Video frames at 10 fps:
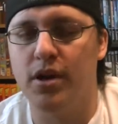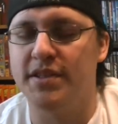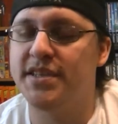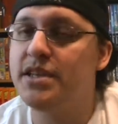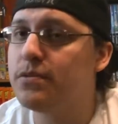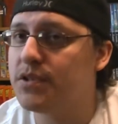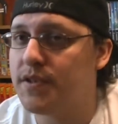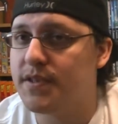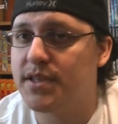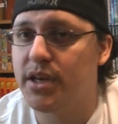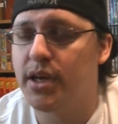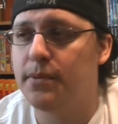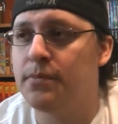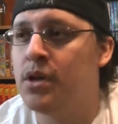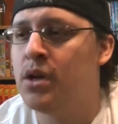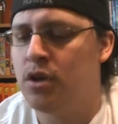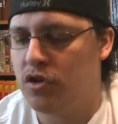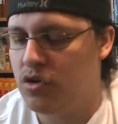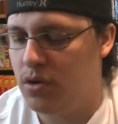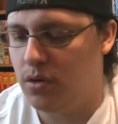sequel to this game
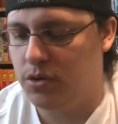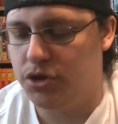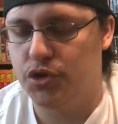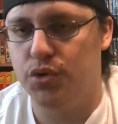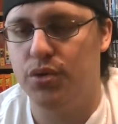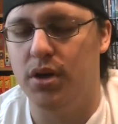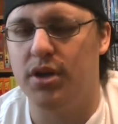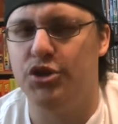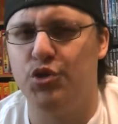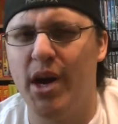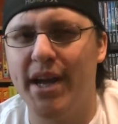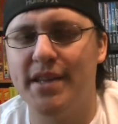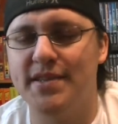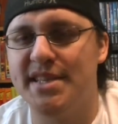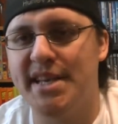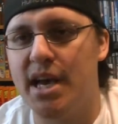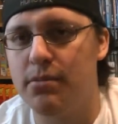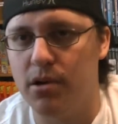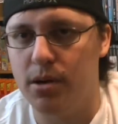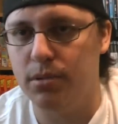called Dragon
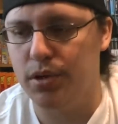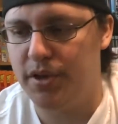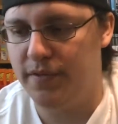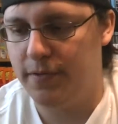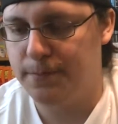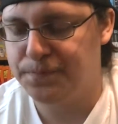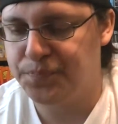Saber, I believe.